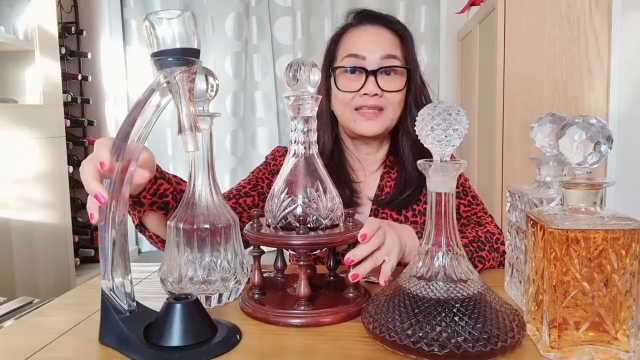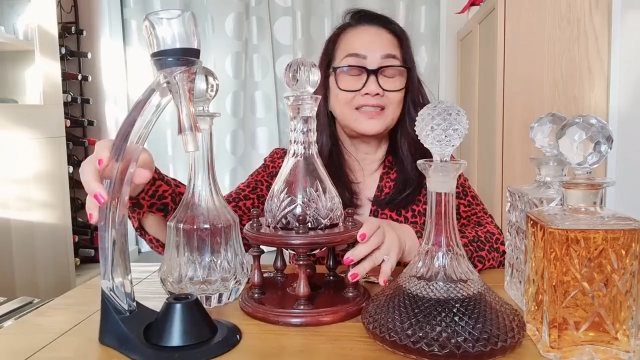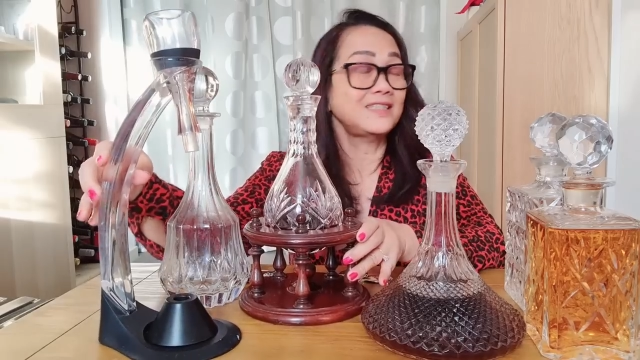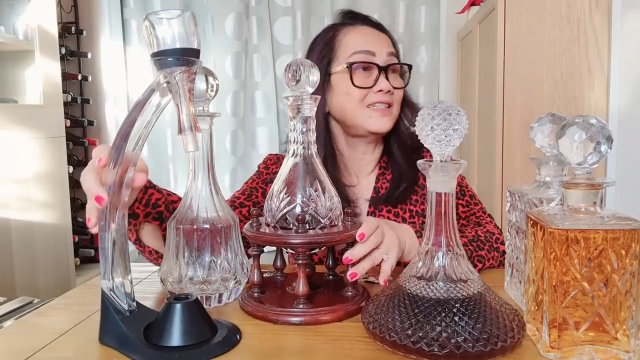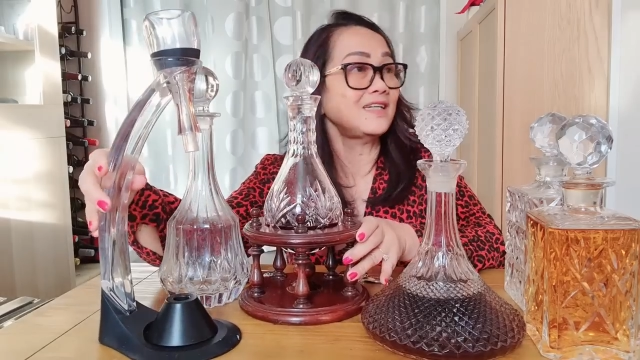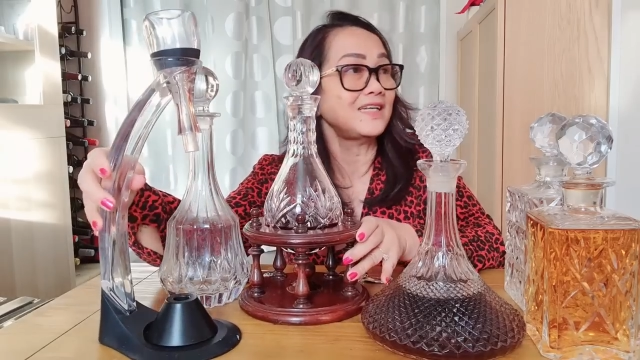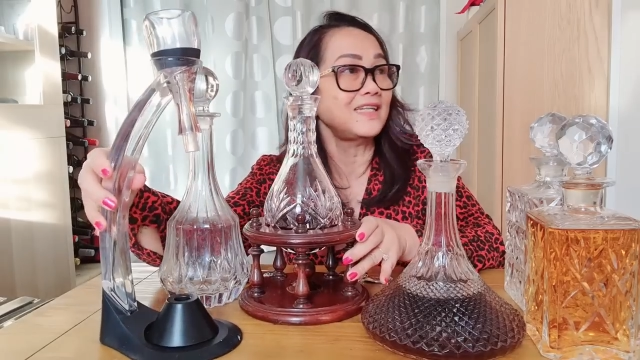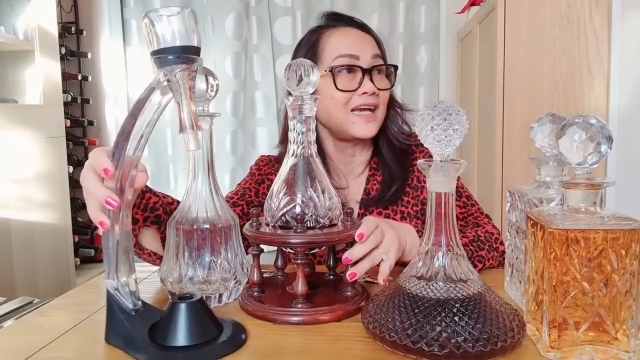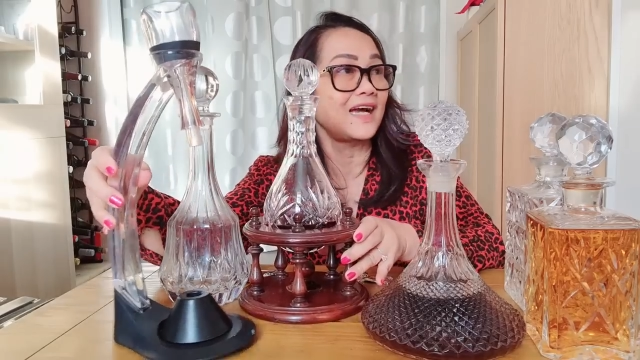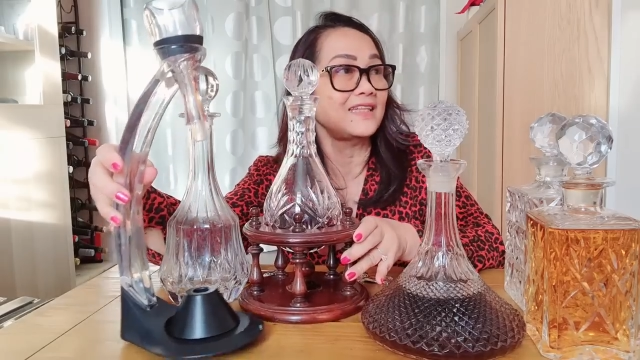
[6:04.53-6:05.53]
this is not a
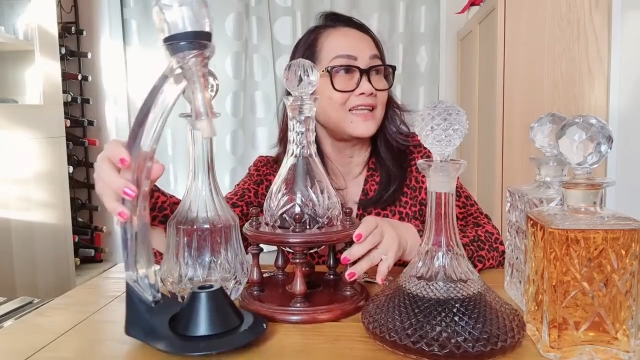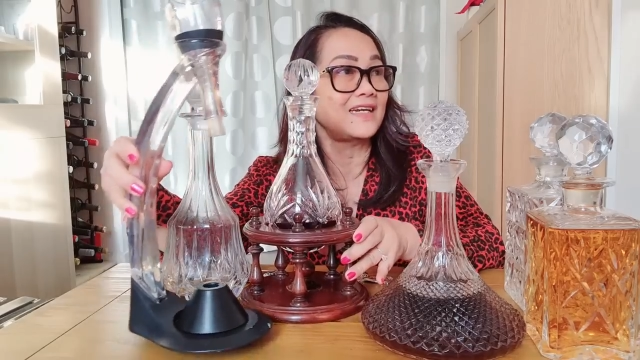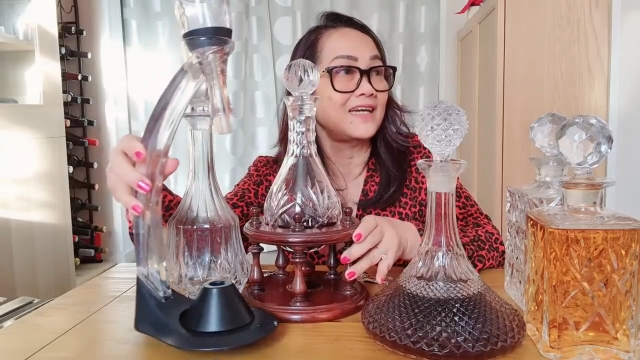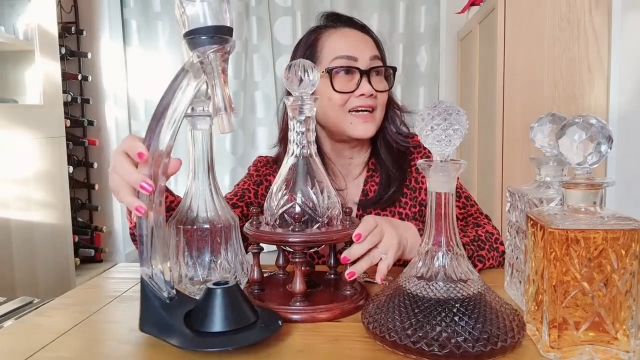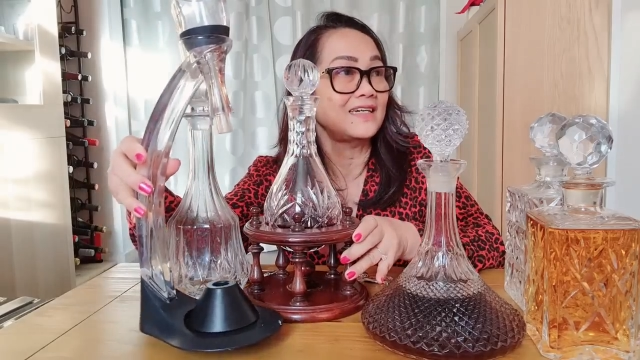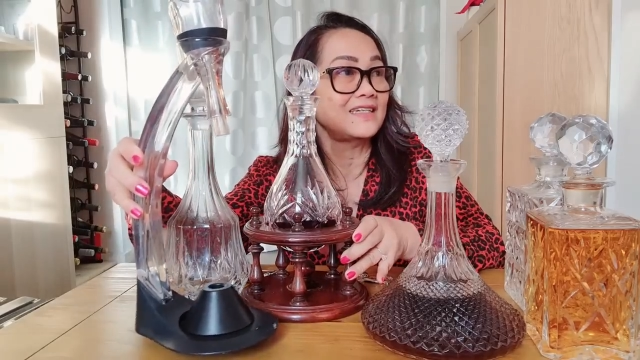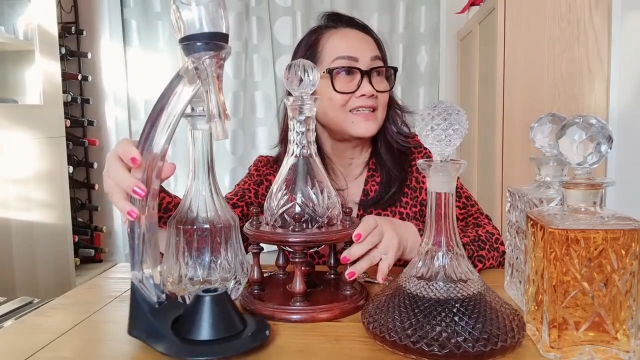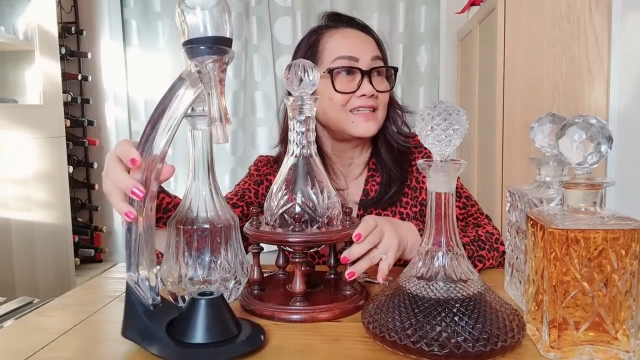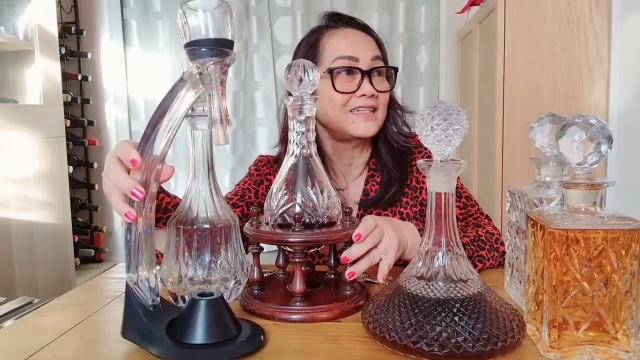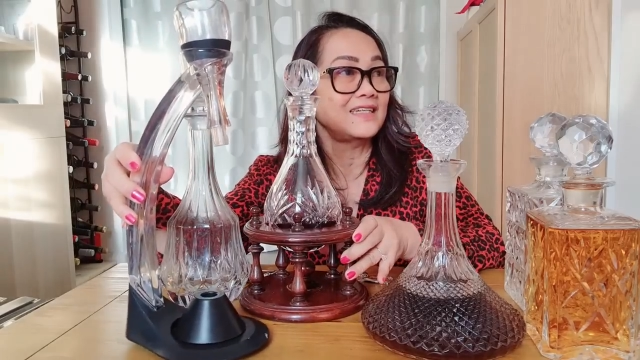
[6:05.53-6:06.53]
decanter yeah it's an